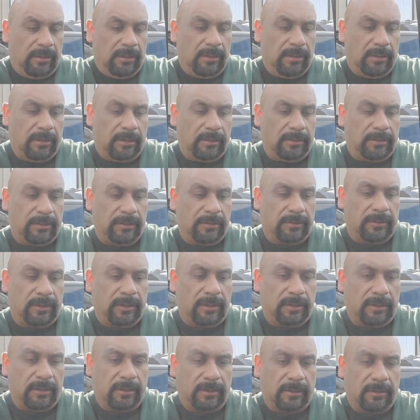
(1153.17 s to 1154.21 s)
it's just
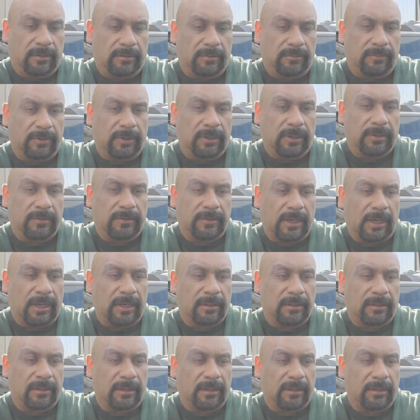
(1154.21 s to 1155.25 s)
it's a really
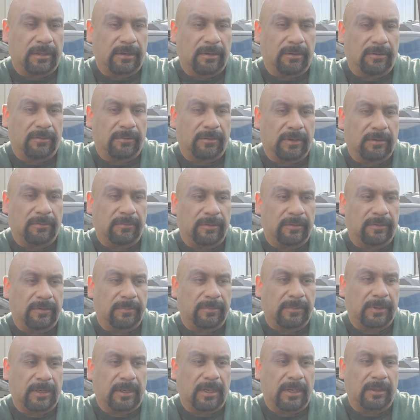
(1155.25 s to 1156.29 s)
sad thing, when
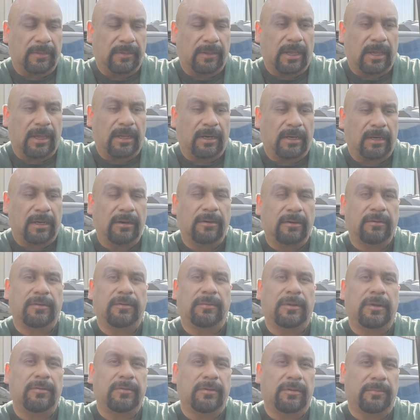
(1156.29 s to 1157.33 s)
something like that. And here's
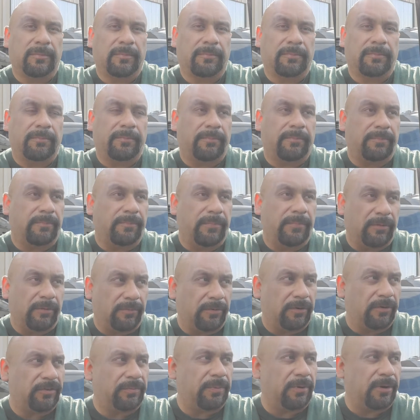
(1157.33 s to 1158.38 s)
the
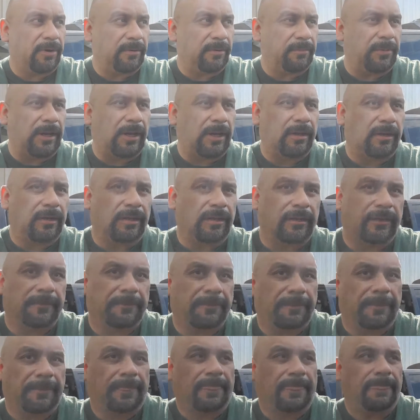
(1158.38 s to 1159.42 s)
worst part about it,
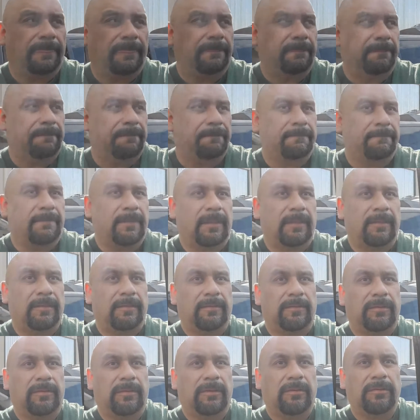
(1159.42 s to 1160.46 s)
is
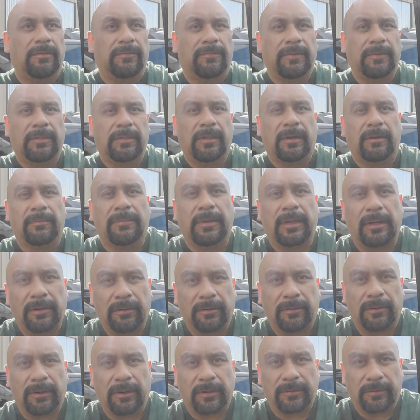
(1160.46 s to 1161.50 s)
those of you that are
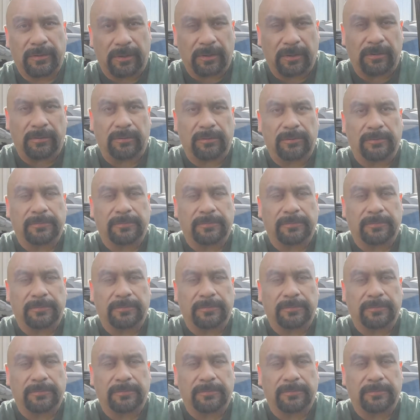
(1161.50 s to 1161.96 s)
minorities know